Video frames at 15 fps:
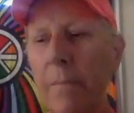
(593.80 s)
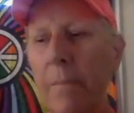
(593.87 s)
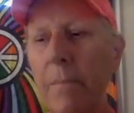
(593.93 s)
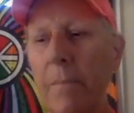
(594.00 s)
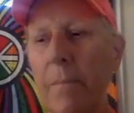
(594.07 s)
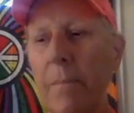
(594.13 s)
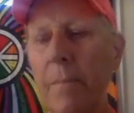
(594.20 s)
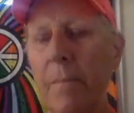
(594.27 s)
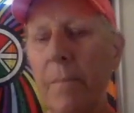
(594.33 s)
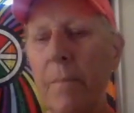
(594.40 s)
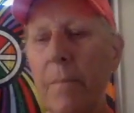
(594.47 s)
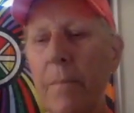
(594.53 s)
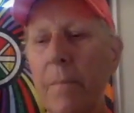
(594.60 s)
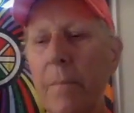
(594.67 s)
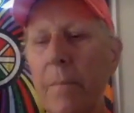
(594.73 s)

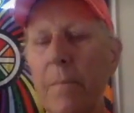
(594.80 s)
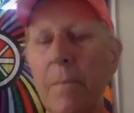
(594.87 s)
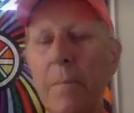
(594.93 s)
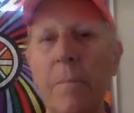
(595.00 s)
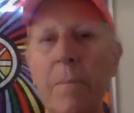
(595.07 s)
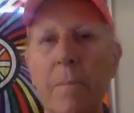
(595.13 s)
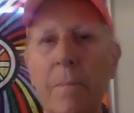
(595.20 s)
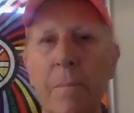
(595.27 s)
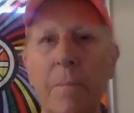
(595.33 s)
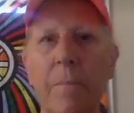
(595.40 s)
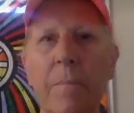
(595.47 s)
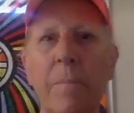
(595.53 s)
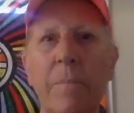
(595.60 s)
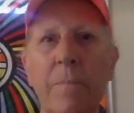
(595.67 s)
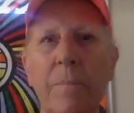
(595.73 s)

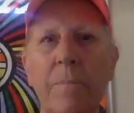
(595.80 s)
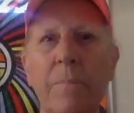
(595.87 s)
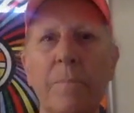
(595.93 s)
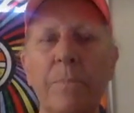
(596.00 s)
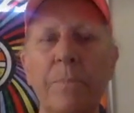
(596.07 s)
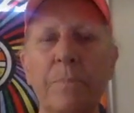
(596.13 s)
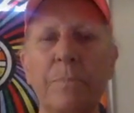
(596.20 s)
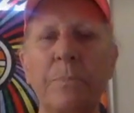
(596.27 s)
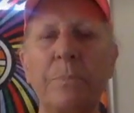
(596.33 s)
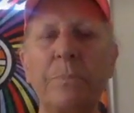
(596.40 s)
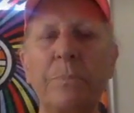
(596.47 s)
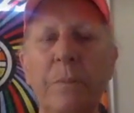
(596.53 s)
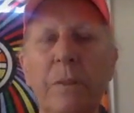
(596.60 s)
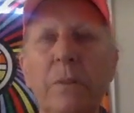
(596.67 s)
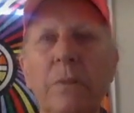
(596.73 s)

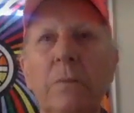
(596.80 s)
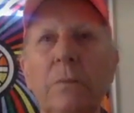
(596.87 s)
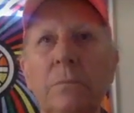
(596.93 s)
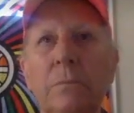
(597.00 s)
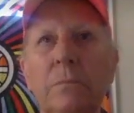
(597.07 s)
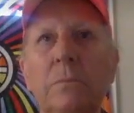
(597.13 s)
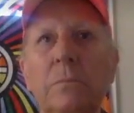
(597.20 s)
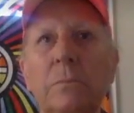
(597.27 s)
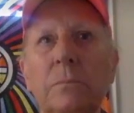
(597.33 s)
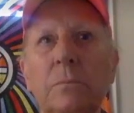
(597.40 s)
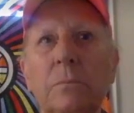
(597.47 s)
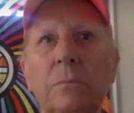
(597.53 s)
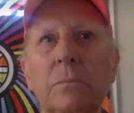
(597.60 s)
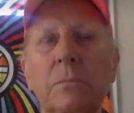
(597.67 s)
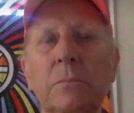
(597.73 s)

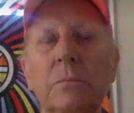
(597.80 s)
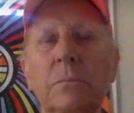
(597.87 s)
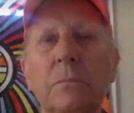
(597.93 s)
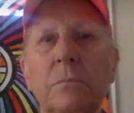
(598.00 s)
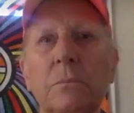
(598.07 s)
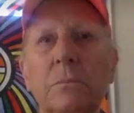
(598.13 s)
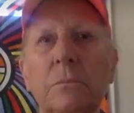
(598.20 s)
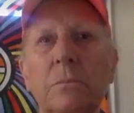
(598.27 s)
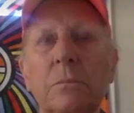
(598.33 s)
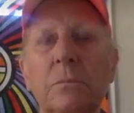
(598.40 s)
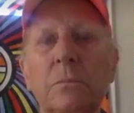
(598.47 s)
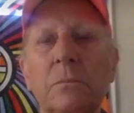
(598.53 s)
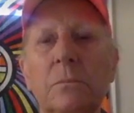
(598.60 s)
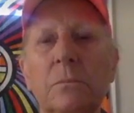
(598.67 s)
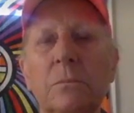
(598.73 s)

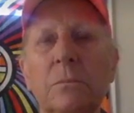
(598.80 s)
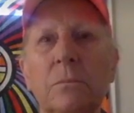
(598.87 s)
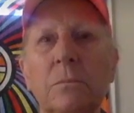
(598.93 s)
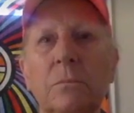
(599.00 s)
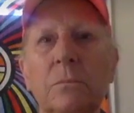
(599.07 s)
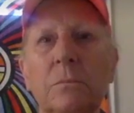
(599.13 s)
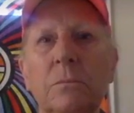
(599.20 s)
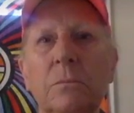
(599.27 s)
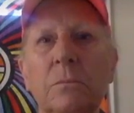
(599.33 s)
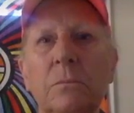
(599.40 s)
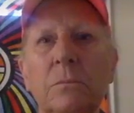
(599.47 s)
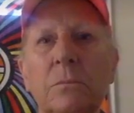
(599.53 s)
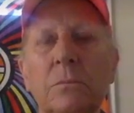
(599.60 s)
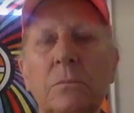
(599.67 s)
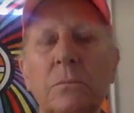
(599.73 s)

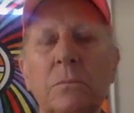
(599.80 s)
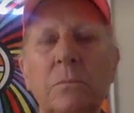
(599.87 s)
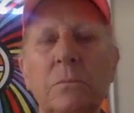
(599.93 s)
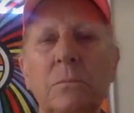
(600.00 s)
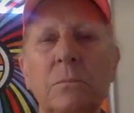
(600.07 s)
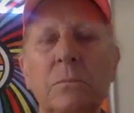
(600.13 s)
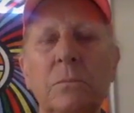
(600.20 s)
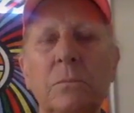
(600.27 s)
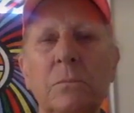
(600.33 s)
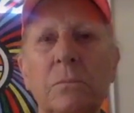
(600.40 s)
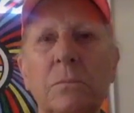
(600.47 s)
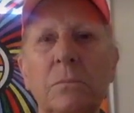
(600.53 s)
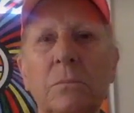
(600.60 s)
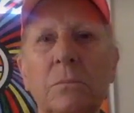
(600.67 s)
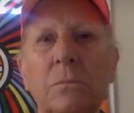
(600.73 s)

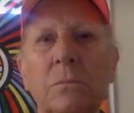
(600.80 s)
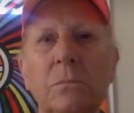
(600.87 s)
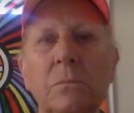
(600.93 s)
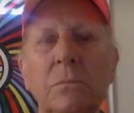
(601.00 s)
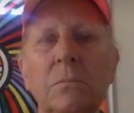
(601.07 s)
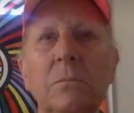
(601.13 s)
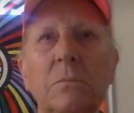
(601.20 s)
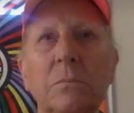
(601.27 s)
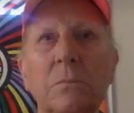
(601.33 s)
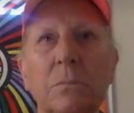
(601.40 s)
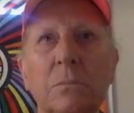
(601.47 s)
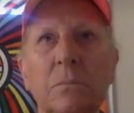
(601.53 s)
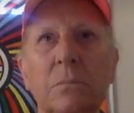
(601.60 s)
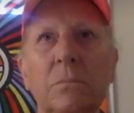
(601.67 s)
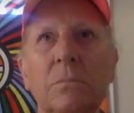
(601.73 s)
(not speaking)